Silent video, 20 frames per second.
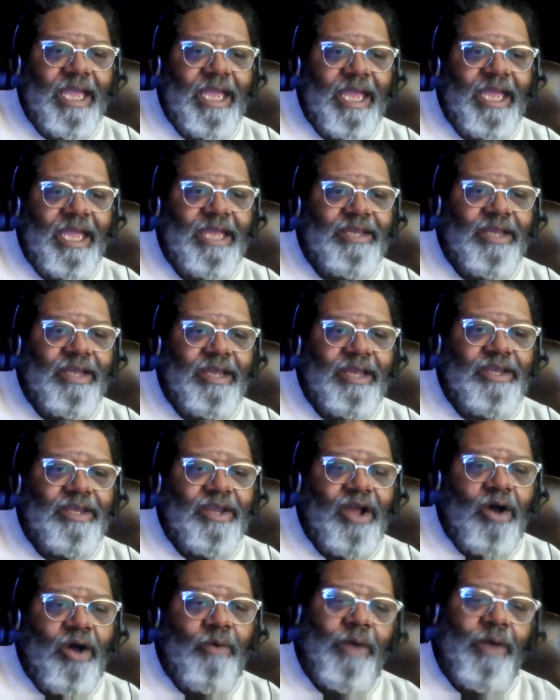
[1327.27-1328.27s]
and and
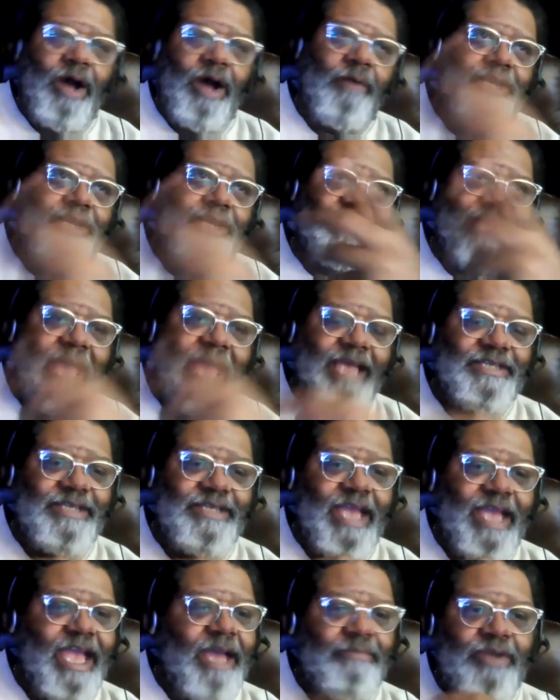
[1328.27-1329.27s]
you know, well, with this ass
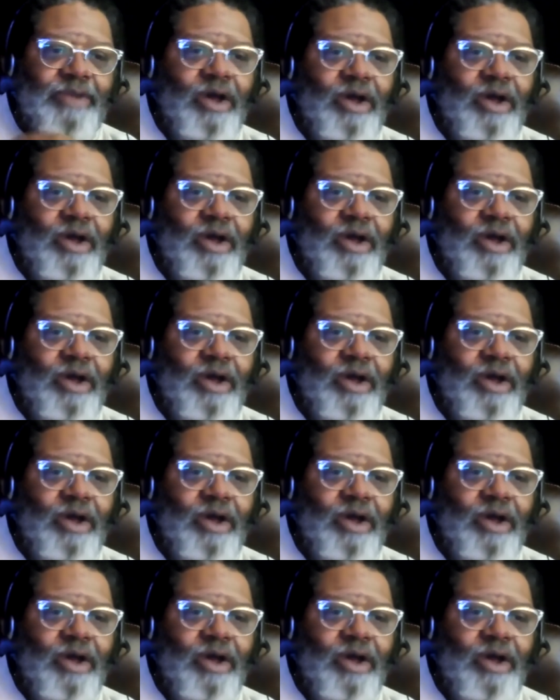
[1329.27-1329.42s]
Sam.